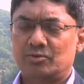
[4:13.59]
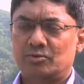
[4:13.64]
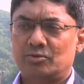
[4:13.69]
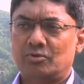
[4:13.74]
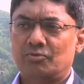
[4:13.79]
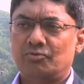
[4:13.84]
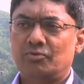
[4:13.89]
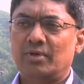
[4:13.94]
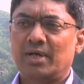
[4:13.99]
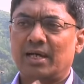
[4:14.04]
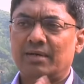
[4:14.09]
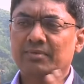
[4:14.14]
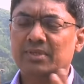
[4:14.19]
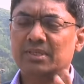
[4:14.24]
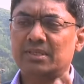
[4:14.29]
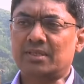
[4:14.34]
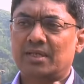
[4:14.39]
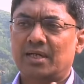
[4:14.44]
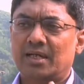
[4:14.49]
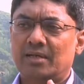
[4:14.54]
So, if you have a
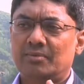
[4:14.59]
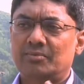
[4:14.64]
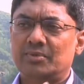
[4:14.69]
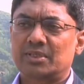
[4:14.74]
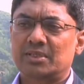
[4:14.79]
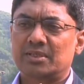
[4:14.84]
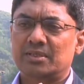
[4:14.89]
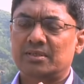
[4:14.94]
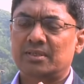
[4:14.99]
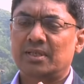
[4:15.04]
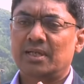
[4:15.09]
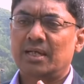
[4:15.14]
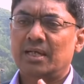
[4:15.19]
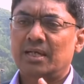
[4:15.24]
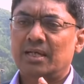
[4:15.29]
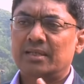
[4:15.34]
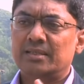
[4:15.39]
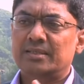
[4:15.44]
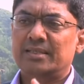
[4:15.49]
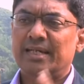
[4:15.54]
star which is
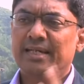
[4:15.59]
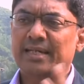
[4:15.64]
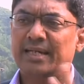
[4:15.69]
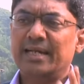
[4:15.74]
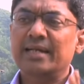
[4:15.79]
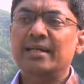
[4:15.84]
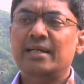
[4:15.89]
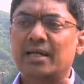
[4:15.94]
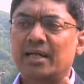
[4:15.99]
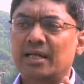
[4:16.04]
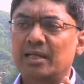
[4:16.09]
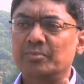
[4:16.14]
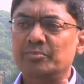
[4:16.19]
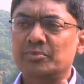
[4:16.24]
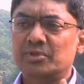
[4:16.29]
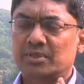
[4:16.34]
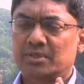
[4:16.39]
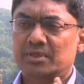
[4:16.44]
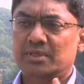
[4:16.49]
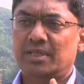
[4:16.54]
say 10
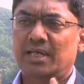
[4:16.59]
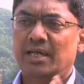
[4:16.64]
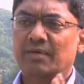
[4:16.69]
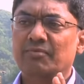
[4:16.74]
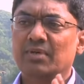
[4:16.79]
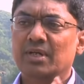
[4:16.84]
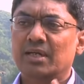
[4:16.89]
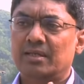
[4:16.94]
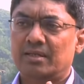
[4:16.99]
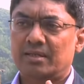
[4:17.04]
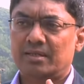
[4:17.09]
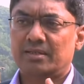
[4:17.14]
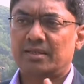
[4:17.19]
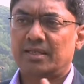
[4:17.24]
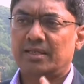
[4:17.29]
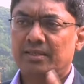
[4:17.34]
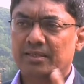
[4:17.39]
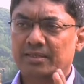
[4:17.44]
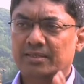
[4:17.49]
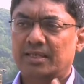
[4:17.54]
times heavier
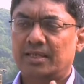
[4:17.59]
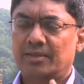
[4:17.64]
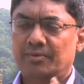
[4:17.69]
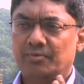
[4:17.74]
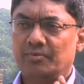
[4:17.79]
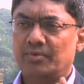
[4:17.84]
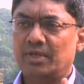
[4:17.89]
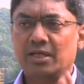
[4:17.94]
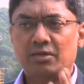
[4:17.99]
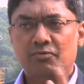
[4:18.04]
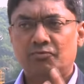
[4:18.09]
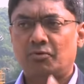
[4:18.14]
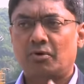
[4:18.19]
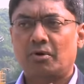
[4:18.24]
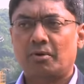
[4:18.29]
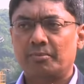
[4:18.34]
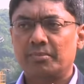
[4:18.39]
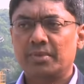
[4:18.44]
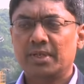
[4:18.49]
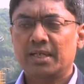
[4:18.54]
than the sun when it
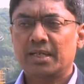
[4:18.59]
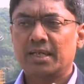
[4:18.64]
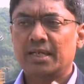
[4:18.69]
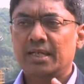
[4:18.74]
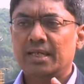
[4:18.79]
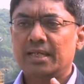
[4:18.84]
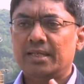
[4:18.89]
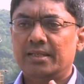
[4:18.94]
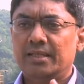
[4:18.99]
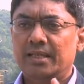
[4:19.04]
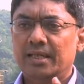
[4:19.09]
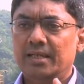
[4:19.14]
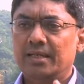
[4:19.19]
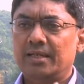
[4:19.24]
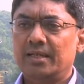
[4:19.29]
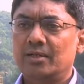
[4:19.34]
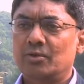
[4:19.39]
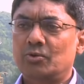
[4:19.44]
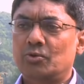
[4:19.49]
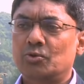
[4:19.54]
formed,
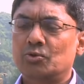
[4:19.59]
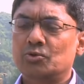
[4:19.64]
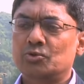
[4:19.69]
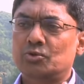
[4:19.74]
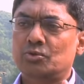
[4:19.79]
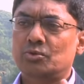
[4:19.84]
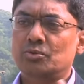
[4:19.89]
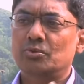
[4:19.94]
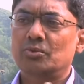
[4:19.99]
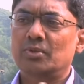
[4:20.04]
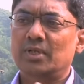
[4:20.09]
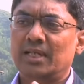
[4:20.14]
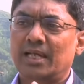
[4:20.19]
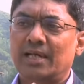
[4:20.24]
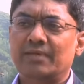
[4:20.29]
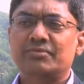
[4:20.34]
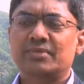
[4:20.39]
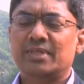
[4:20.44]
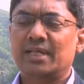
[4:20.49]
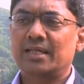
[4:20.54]
then it goes through a
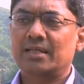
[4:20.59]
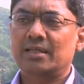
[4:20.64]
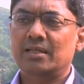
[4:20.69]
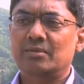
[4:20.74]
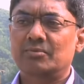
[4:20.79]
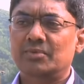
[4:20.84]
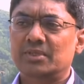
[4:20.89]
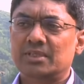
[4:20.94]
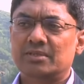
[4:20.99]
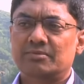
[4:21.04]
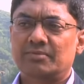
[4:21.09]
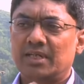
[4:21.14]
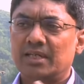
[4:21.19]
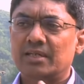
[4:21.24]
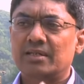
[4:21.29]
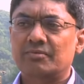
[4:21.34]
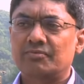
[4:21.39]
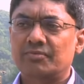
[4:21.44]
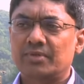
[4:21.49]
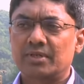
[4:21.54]
life cycle which is very
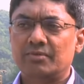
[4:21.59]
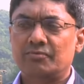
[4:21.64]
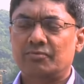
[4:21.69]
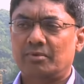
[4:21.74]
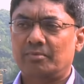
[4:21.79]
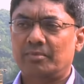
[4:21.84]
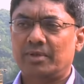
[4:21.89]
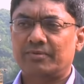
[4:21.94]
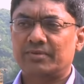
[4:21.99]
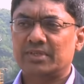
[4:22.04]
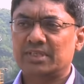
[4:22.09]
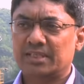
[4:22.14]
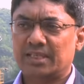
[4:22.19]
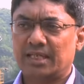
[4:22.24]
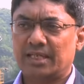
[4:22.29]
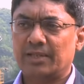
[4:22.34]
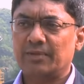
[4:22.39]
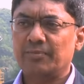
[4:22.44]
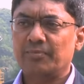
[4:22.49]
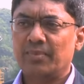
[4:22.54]
different from our
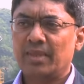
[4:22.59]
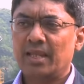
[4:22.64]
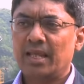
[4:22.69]
sun